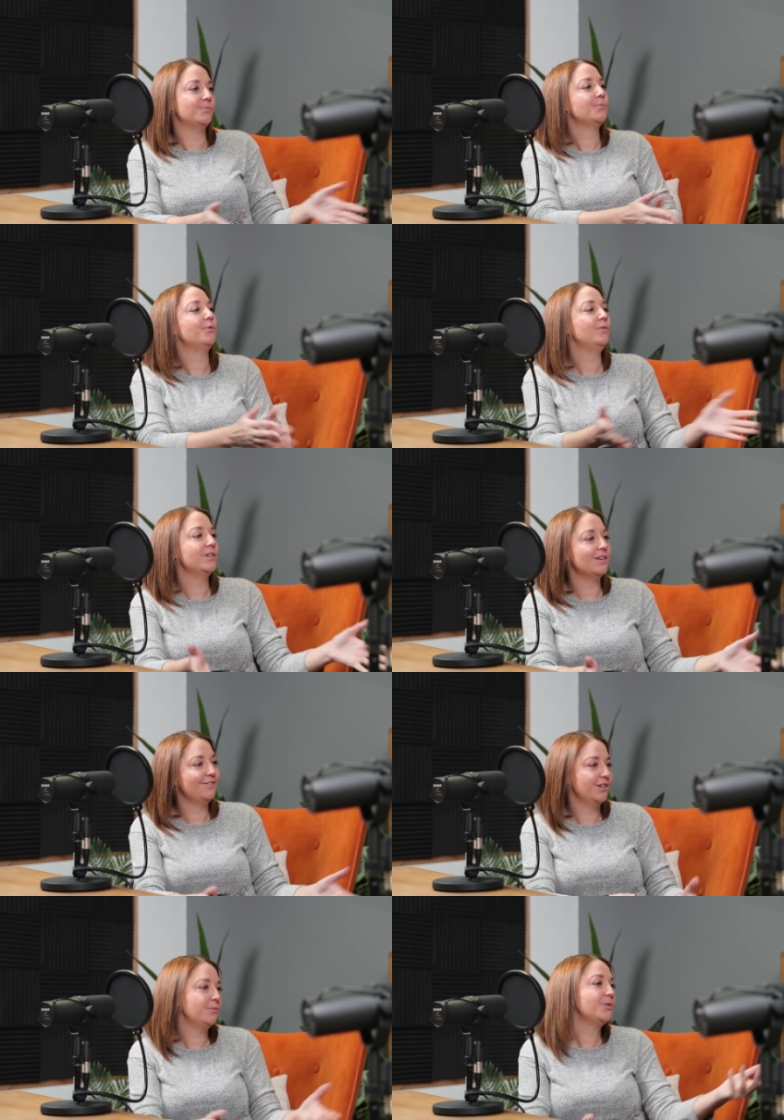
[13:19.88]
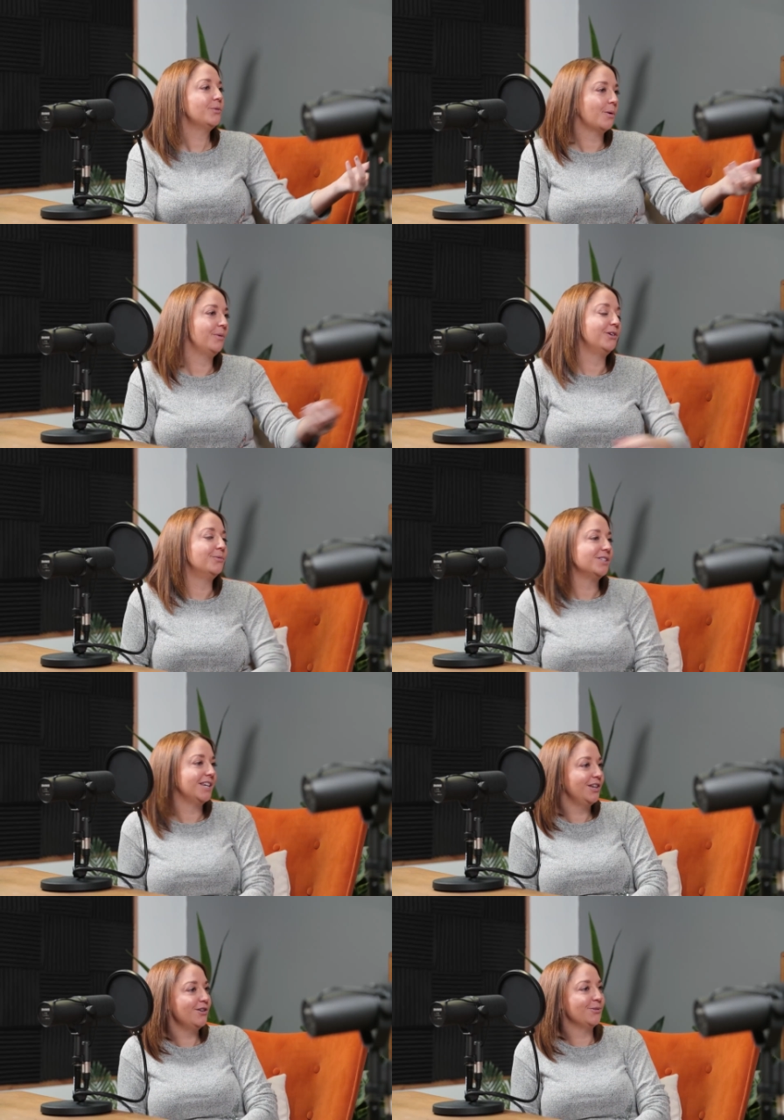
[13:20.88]
to prove yourself. Yeah, but they'll probably not want
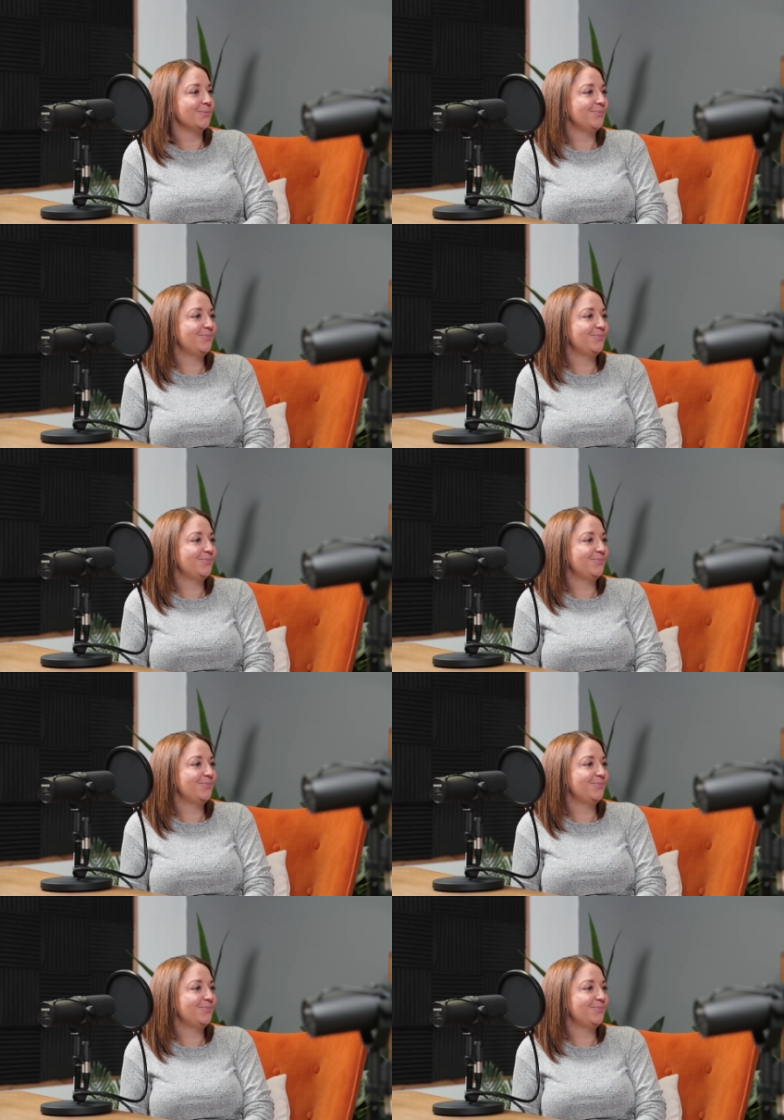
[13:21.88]
to let you go.